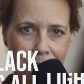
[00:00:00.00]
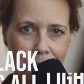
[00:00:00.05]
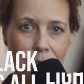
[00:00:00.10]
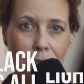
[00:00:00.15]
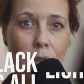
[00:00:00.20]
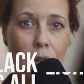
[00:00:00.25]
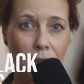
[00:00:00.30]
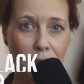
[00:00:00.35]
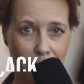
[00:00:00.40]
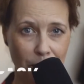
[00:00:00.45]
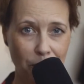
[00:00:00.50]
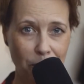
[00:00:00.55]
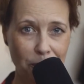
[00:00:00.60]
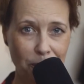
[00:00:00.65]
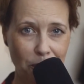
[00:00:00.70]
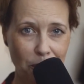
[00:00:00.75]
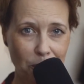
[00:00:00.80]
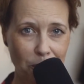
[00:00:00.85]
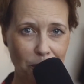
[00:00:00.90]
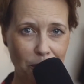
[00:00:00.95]
Are you
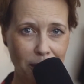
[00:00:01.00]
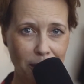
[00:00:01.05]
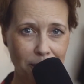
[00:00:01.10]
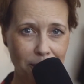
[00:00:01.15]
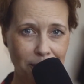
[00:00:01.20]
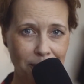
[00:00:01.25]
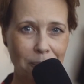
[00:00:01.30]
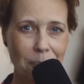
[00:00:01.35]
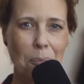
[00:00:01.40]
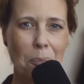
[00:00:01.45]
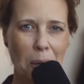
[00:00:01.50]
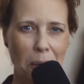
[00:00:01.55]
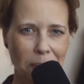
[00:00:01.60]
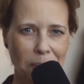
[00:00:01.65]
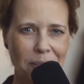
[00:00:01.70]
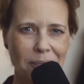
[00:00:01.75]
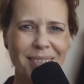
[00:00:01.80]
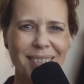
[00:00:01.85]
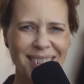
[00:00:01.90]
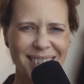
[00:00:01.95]
confused yet? Well,
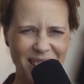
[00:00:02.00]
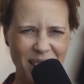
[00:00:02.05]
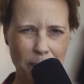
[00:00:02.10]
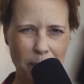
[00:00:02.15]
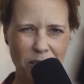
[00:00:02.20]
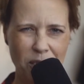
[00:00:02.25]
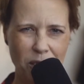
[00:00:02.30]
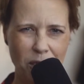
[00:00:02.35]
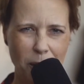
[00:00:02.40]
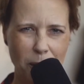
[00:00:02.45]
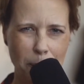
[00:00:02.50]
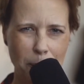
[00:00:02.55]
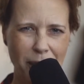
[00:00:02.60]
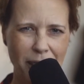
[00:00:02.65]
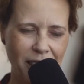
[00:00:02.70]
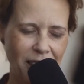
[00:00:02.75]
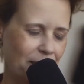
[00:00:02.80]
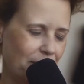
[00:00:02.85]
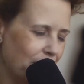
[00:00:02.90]
let me just explain it.